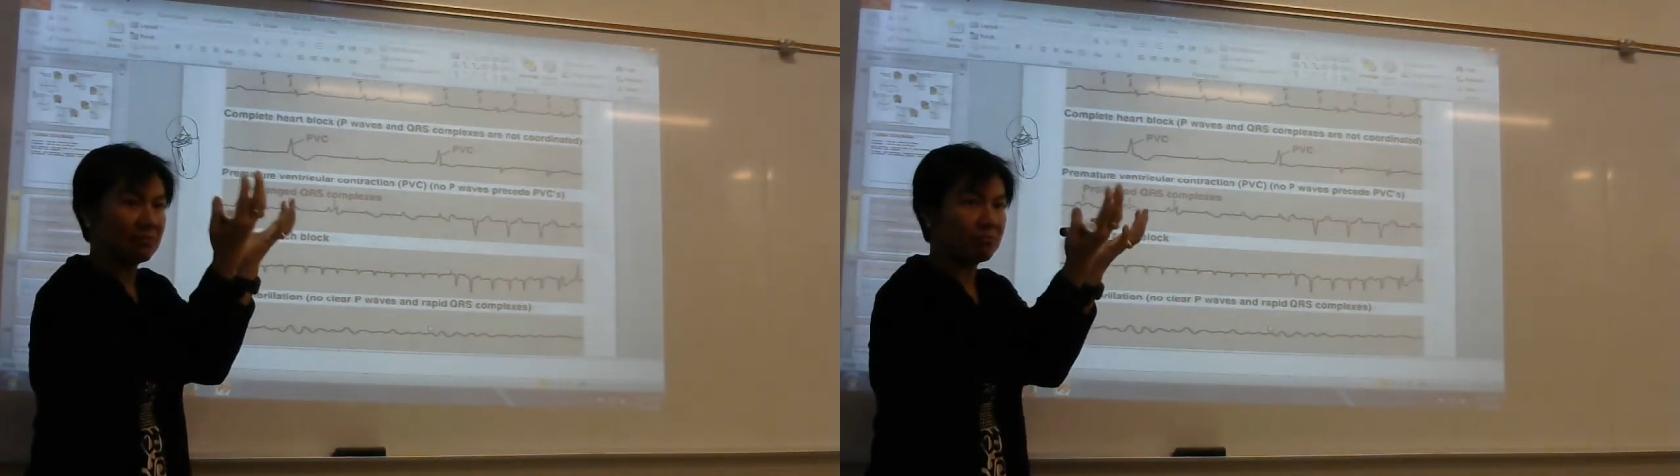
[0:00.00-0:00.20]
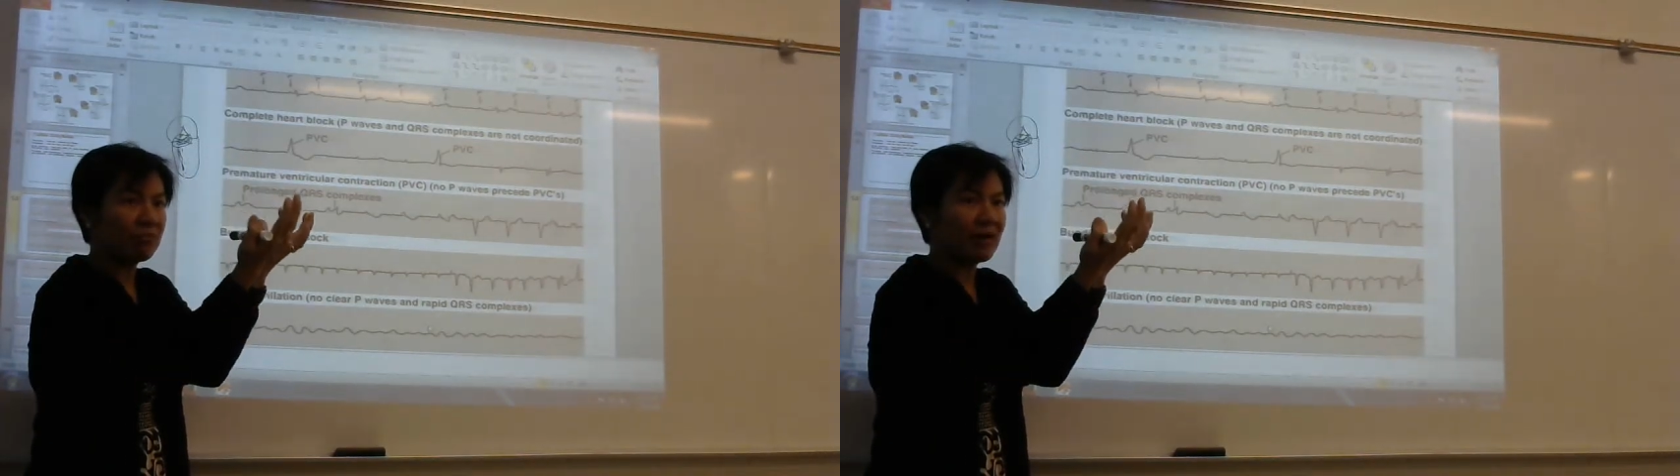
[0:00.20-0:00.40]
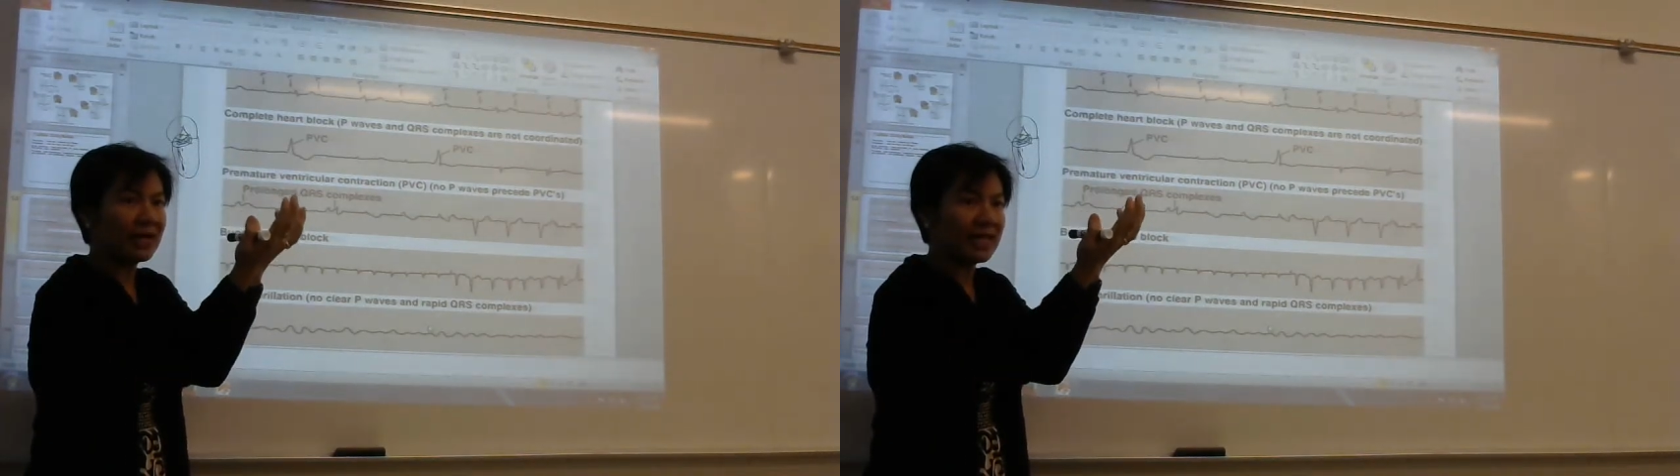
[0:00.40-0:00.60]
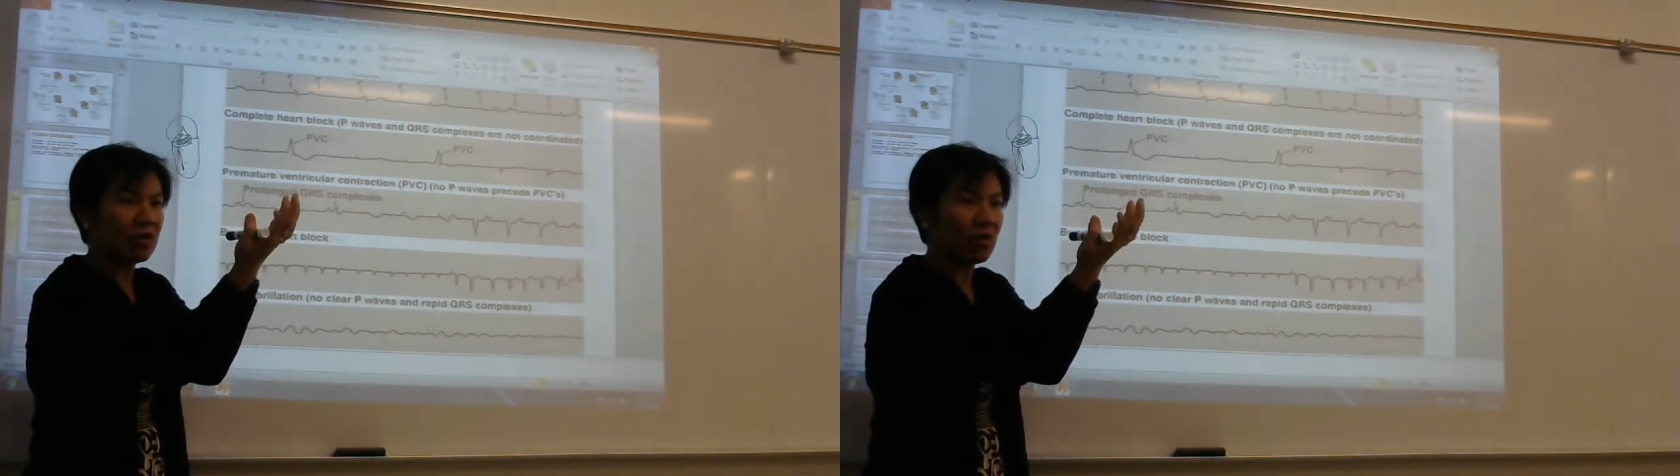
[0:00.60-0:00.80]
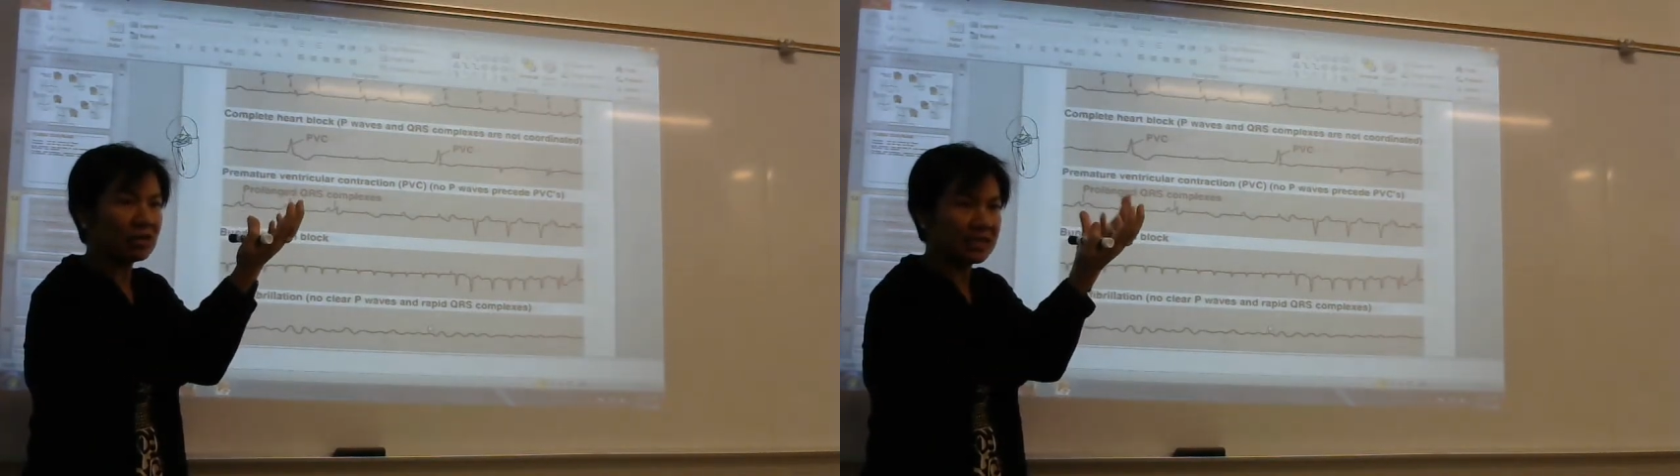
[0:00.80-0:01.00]
providing
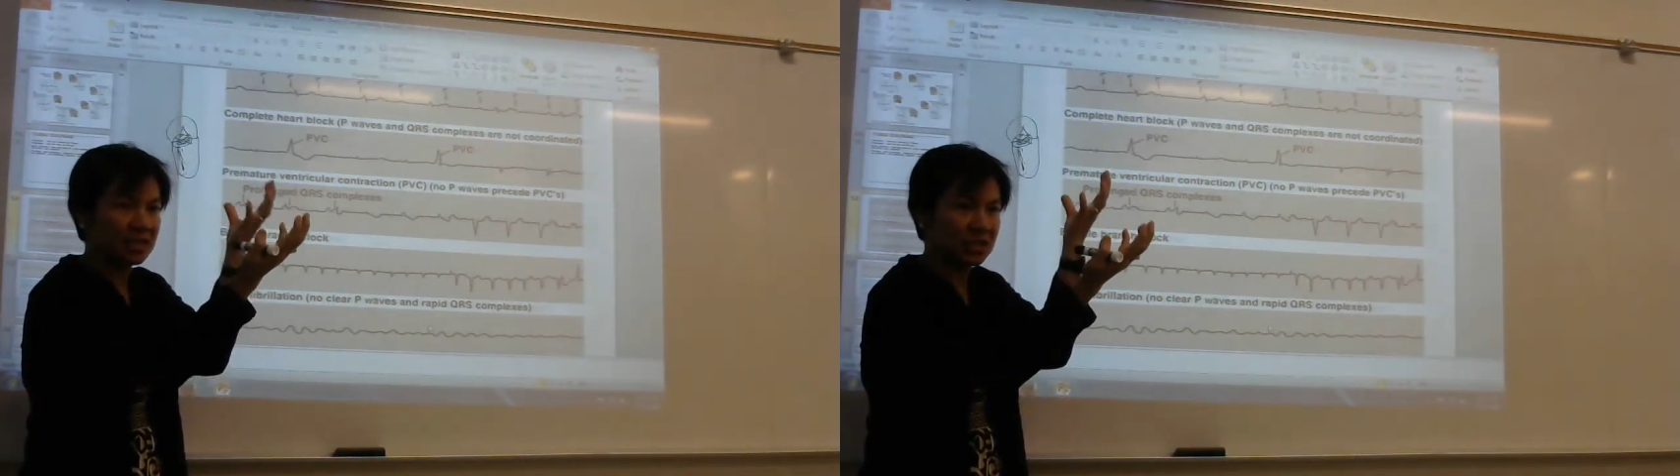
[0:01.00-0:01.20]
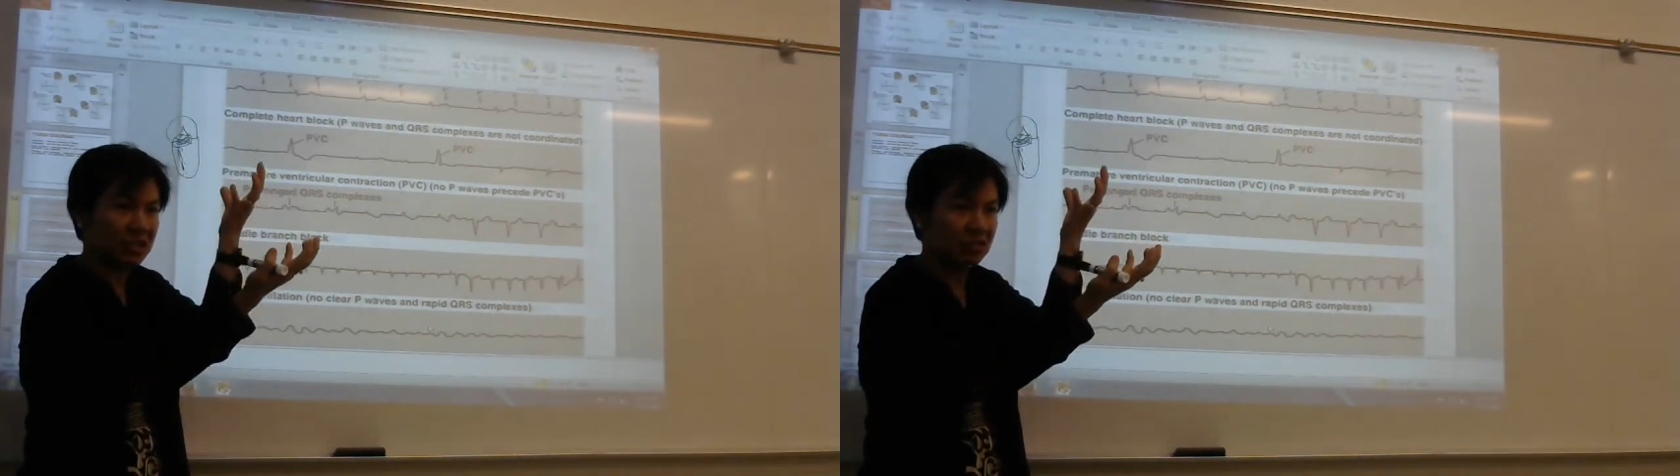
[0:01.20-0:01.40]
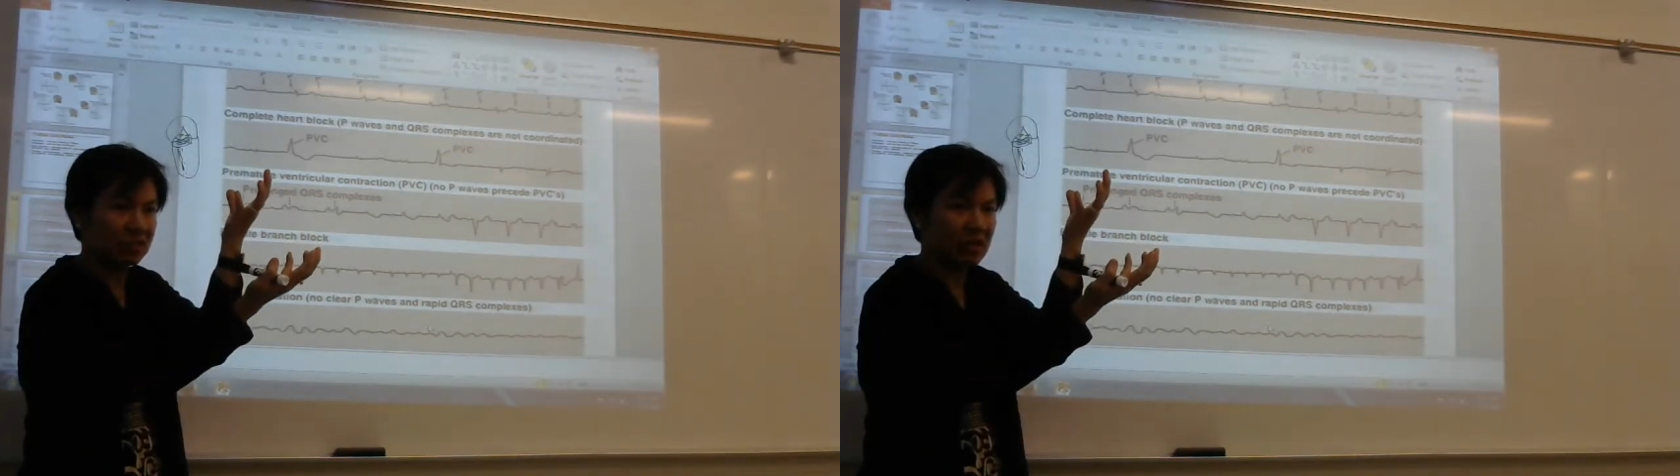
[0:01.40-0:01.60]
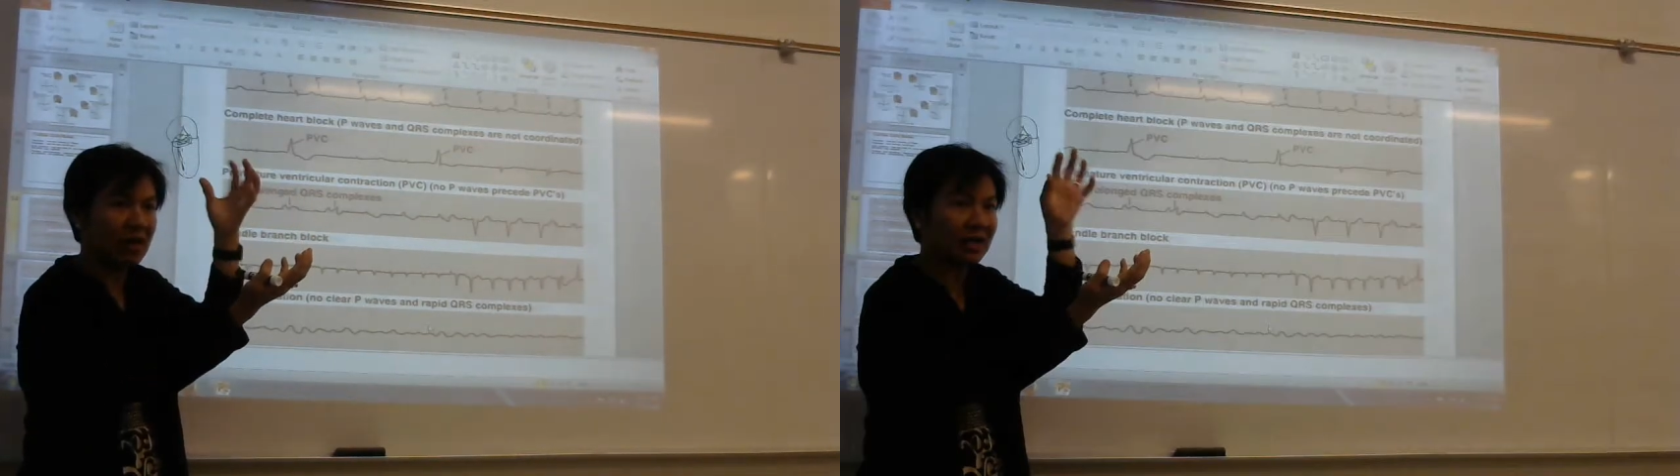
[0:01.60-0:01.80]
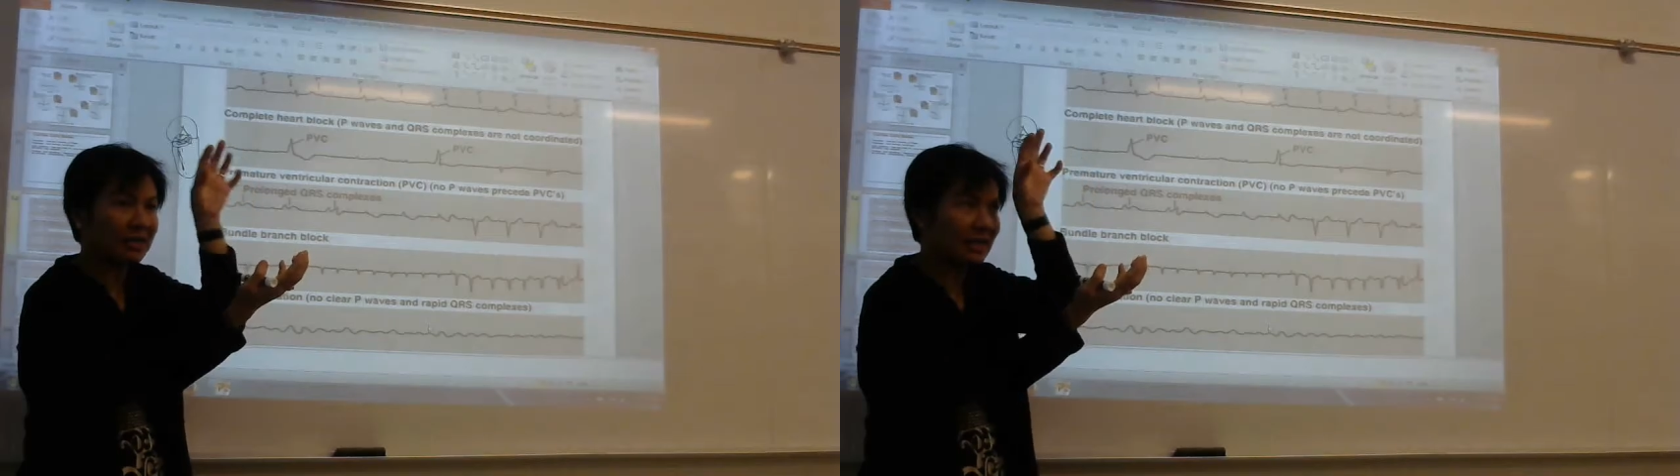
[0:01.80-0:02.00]
oxygen to the heart.